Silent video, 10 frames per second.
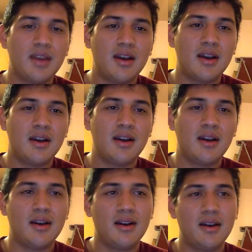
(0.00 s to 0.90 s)

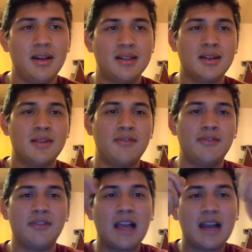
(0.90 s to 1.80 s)
It's going to
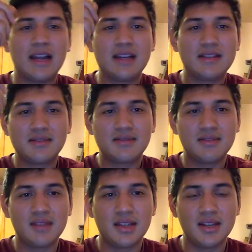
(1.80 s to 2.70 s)
flag
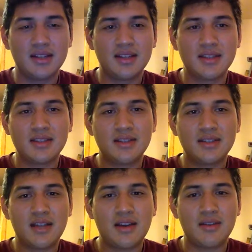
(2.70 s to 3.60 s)
the cell
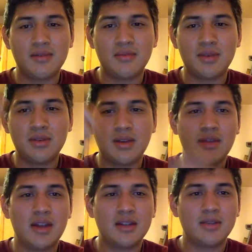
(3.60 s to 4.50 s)
down. When you have
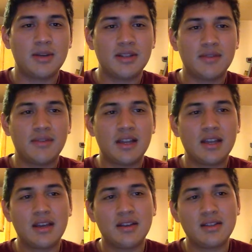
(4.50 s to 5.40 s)
that antibody, it's going to flag it
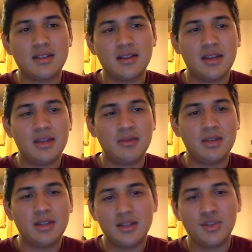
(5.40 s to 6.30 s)
down and tell, hey, we
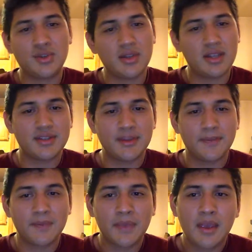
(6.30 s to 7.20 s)
need to destroy that
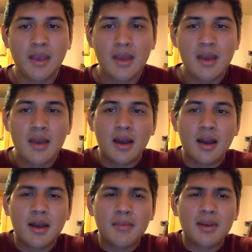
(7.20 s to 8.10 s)
cell.
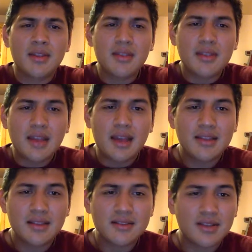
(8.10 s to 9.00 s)
But other than
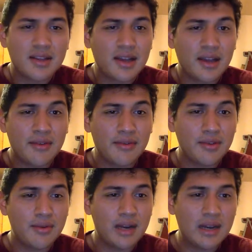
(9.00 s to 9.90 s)
that, that's all I have for
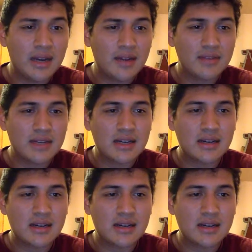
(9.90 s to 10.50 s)
you right now.